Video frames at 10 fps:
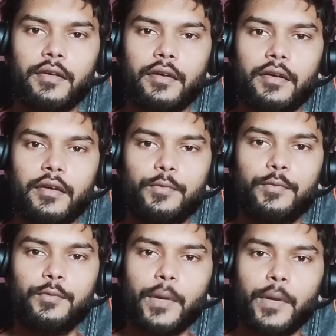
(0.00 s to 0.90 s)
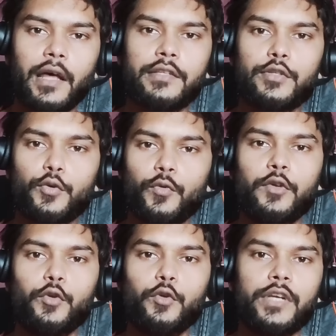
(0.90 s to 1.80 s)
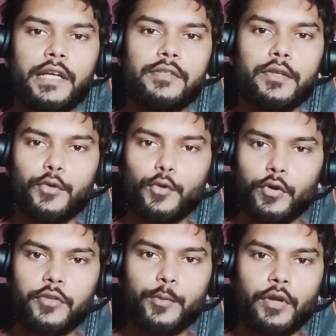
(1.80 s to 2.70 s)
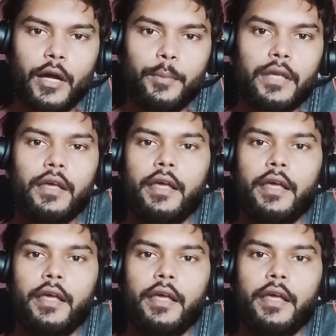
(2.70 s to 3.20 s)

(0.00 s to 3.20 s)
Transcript: If someone asks you why you need asynchronous programming,